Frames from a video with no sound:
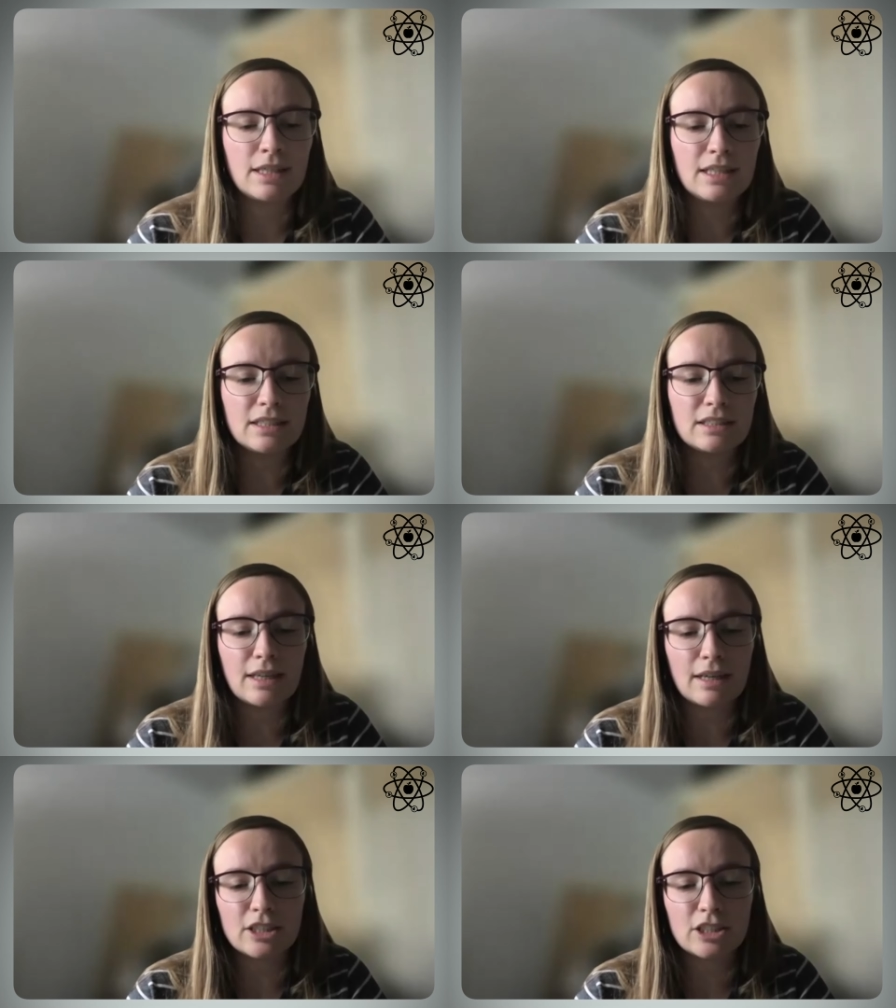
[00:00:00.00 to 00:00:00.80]
is
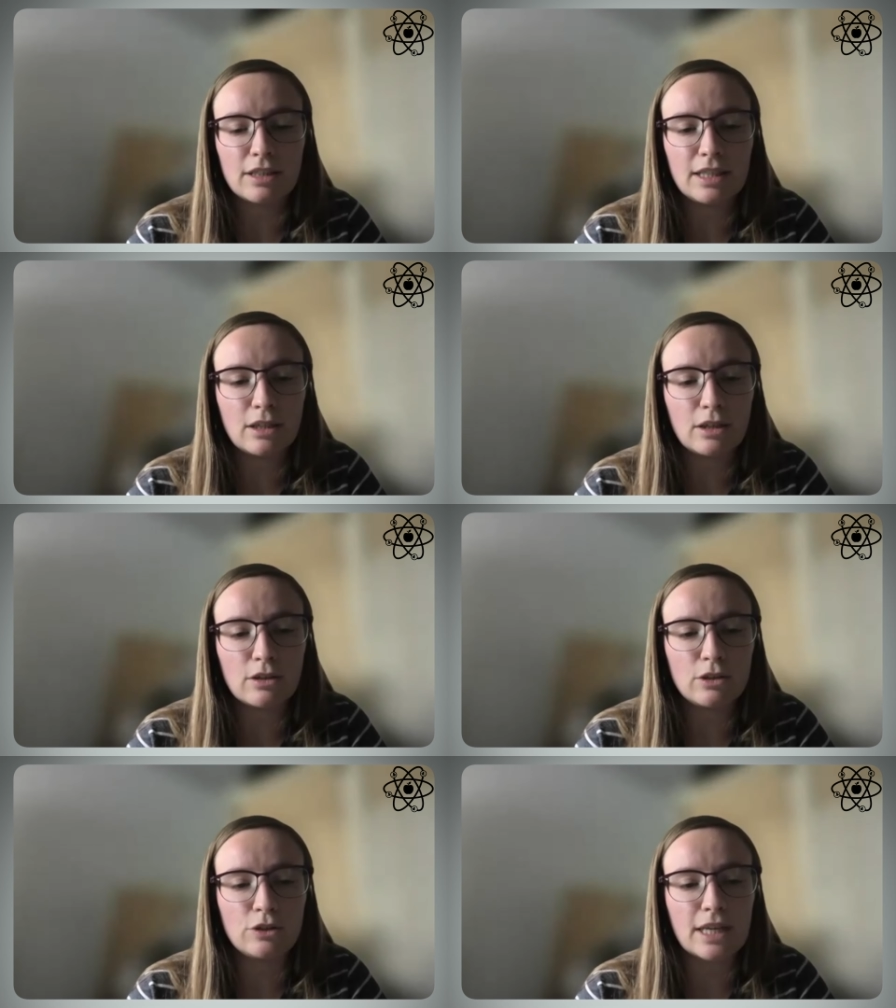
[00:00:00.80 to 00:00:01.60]
actually,
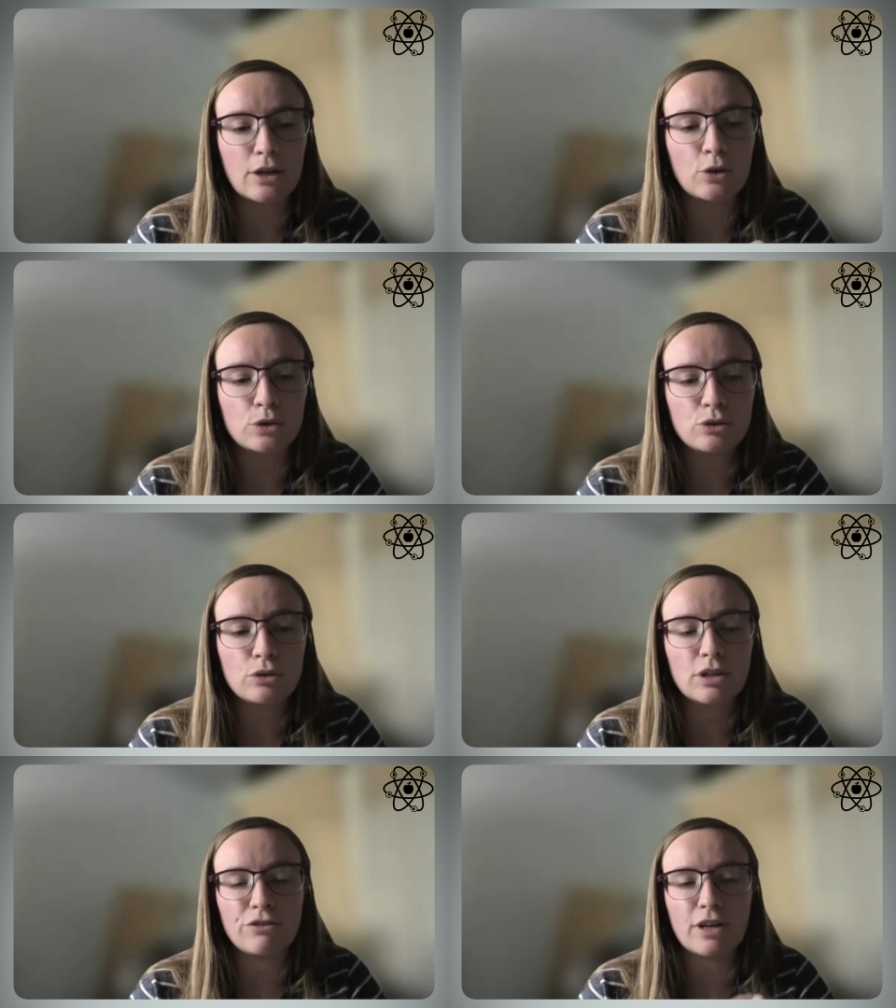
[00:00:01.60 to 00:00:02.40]
you can go to a